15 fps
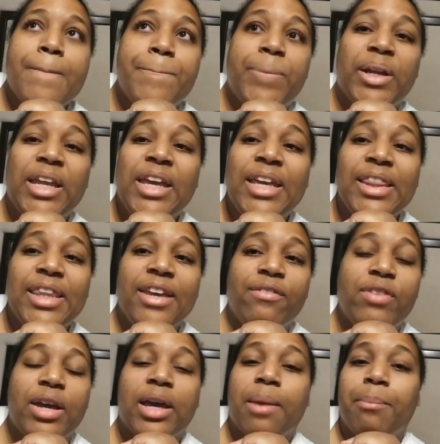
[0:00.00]
But he
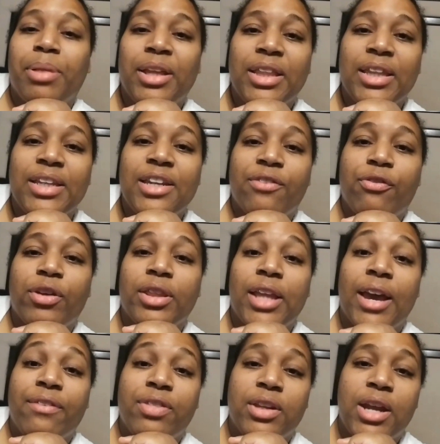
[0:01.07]
lived a completely different
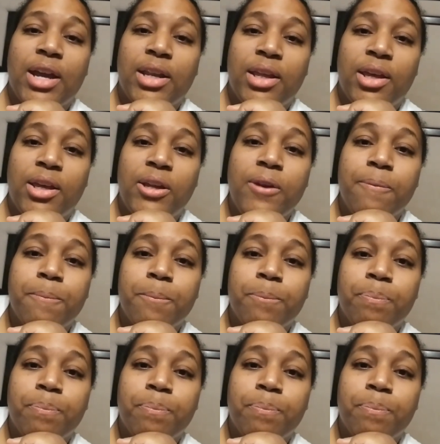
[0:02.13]
life than I did.